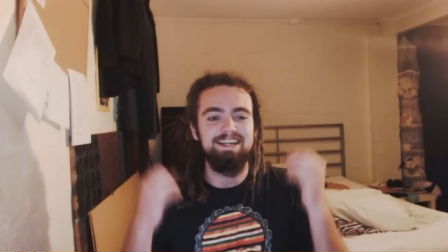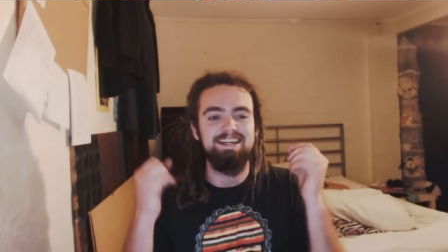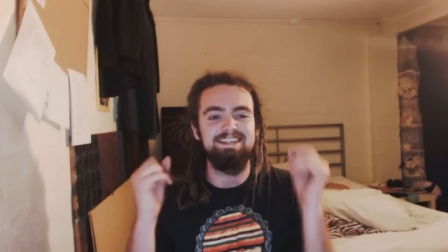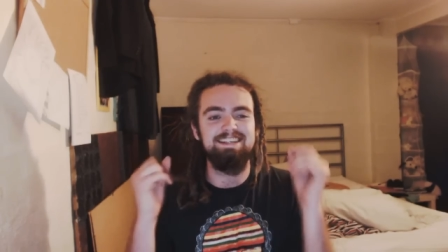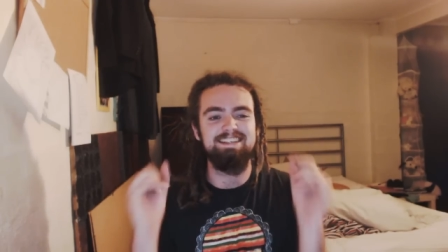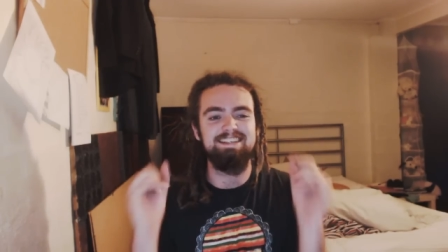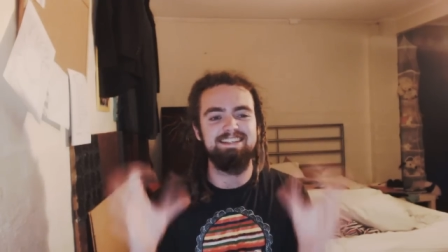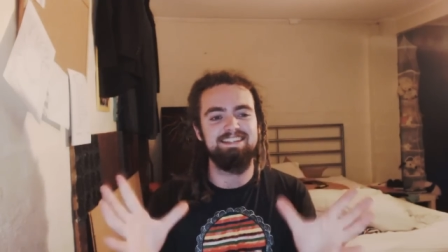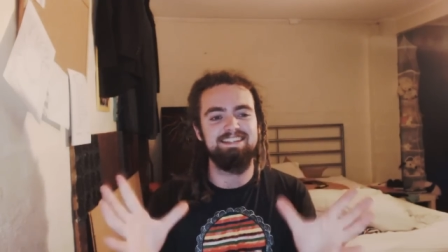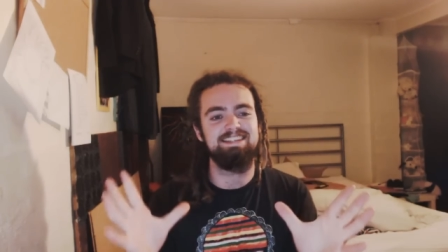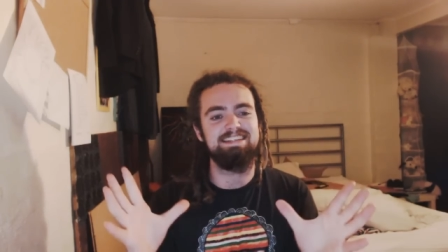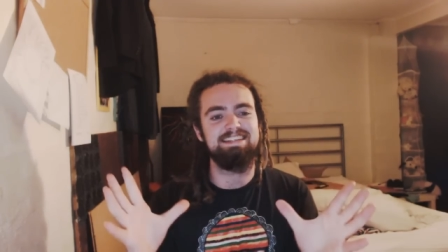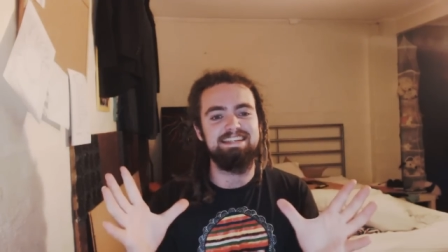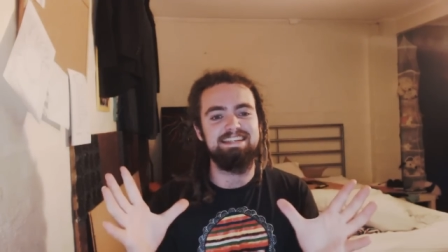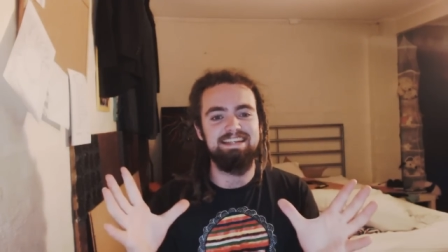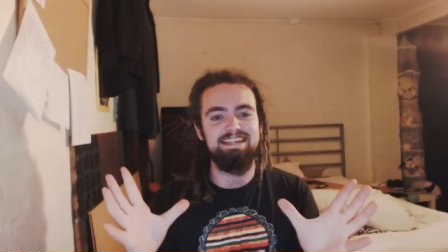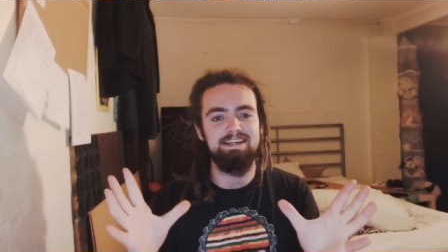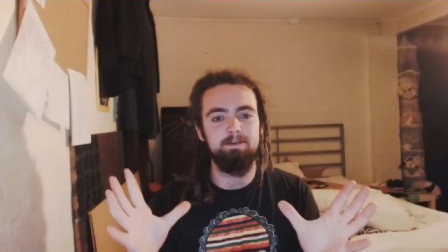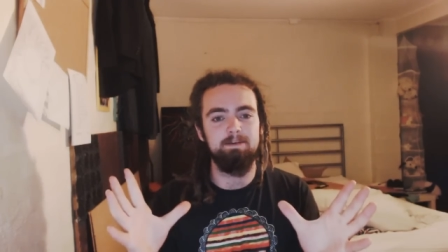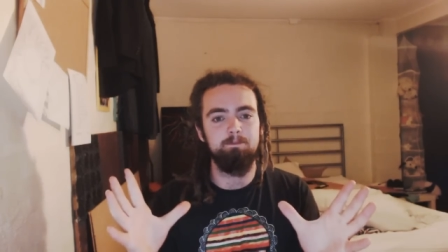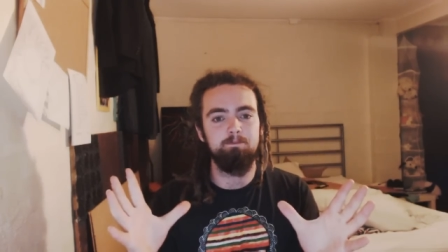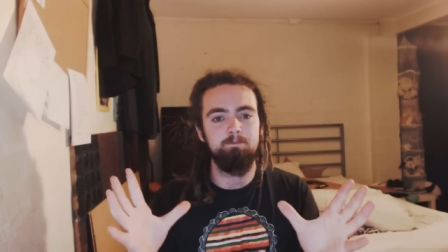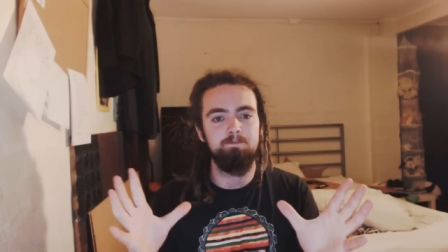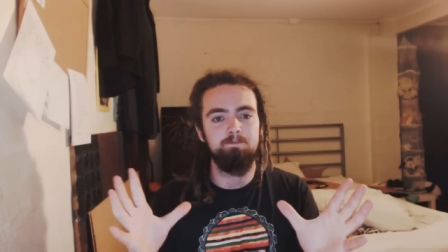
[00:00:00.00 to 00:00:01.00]

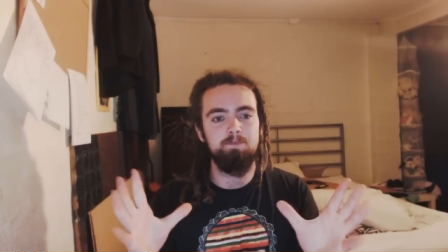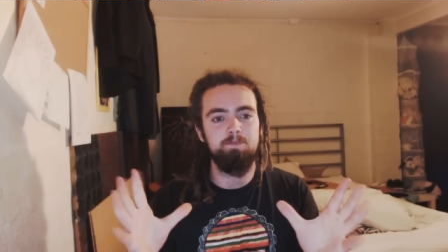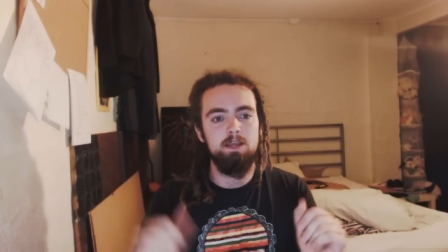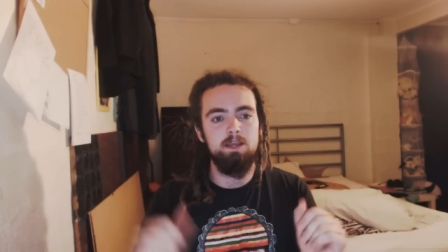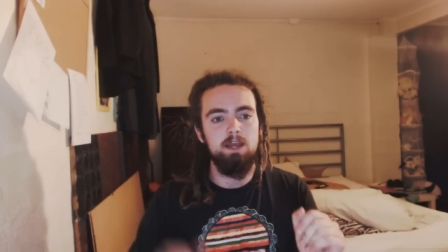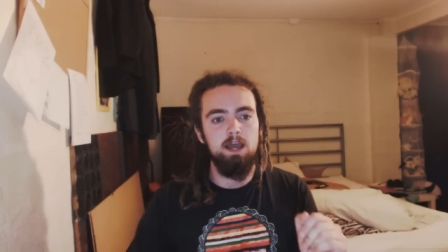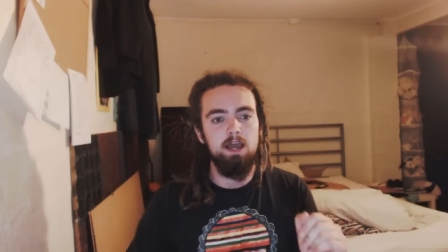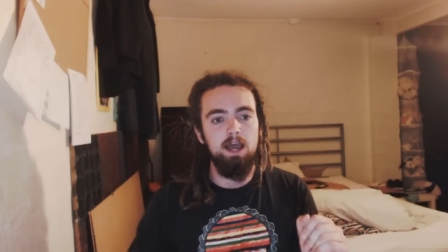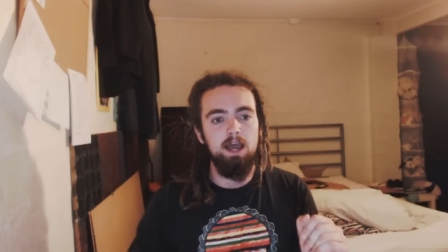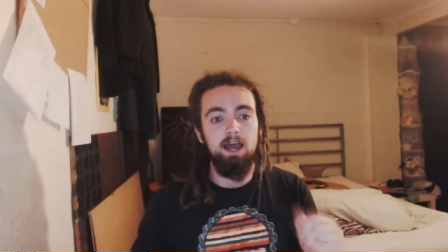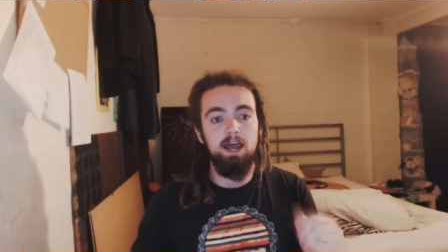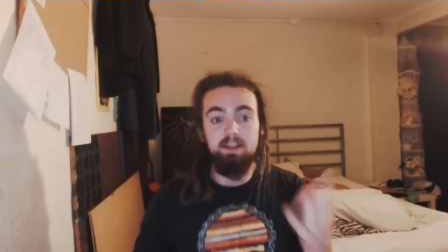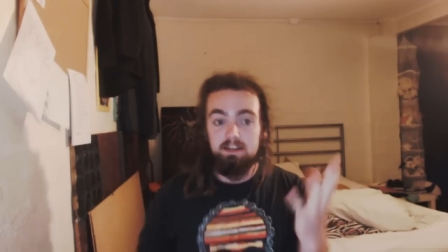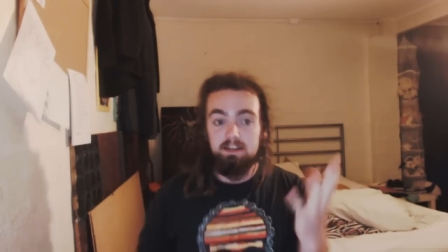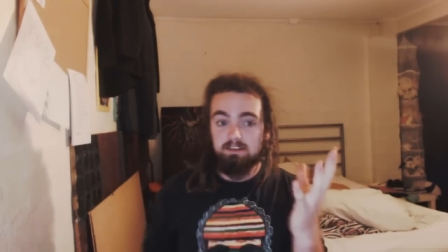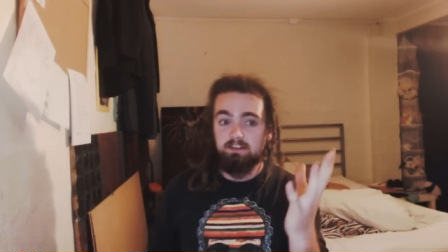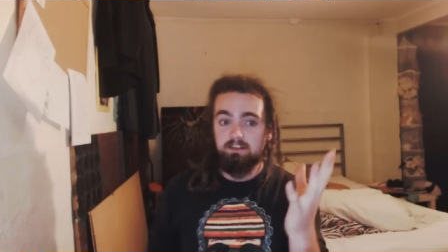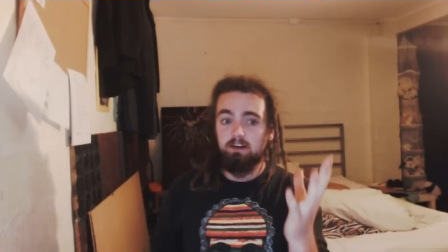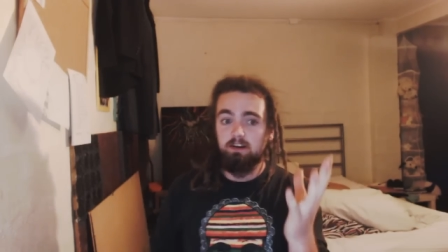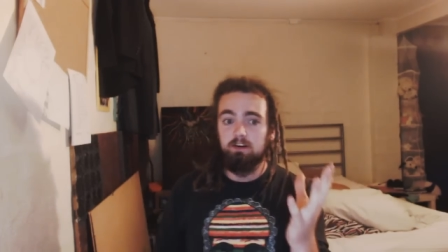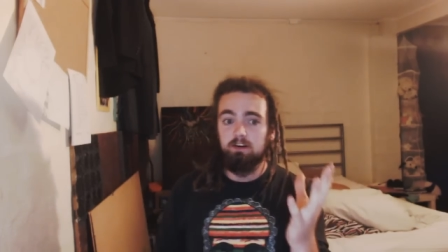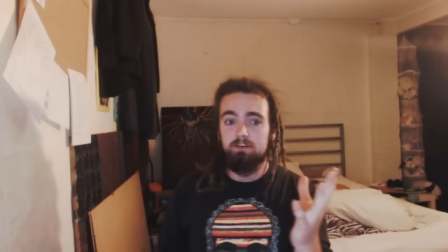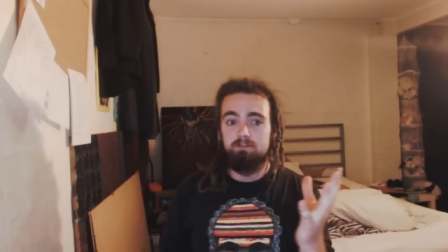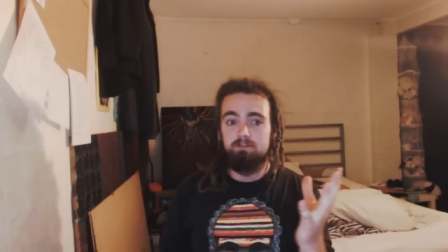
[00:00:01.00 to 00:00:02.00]
existing. And that's
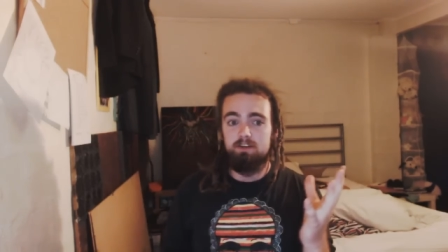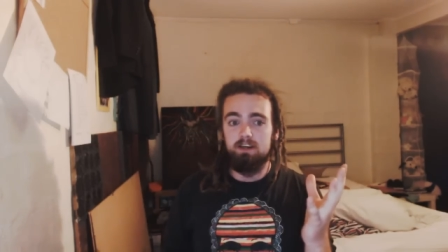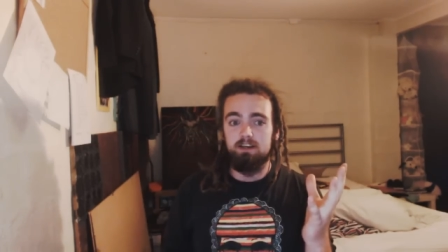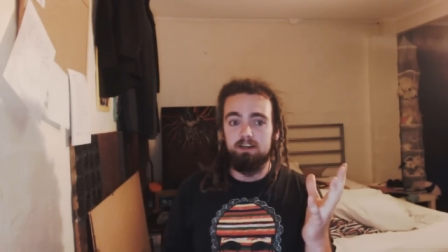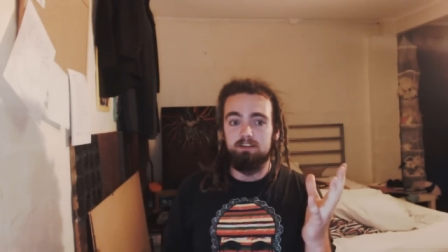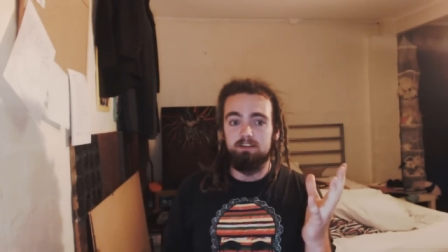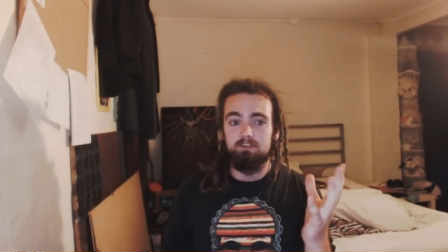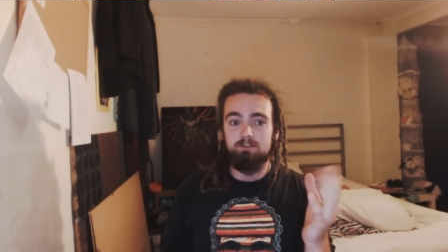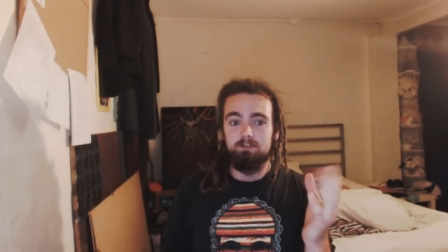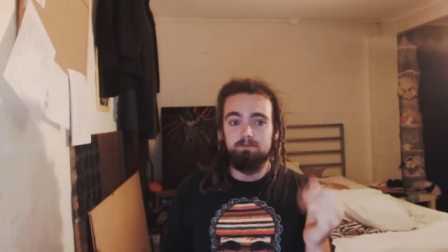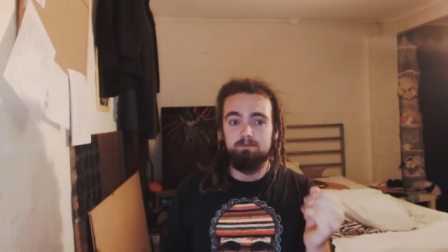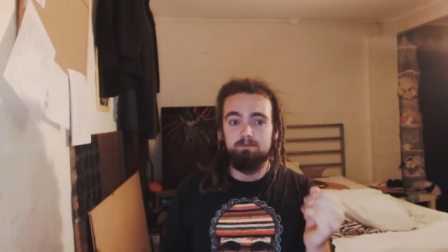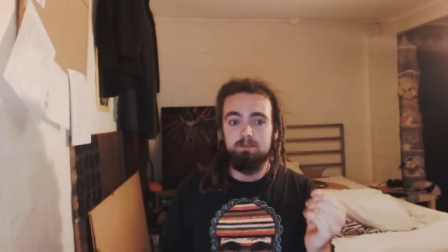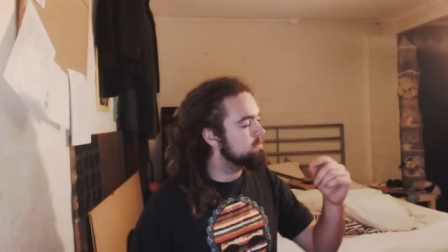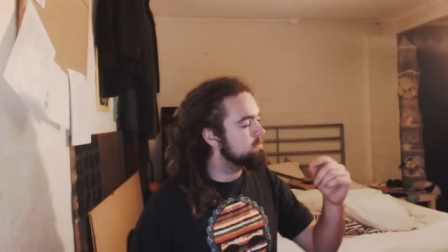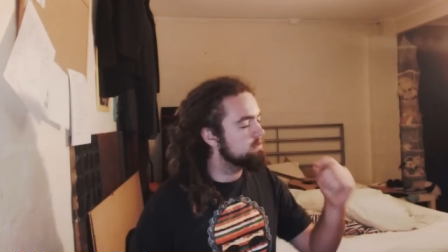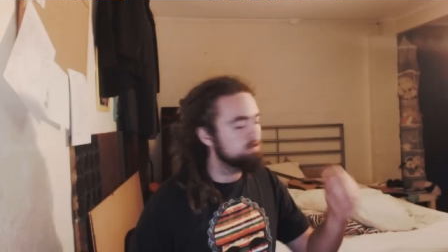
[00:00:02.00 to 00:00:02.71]
current affairs.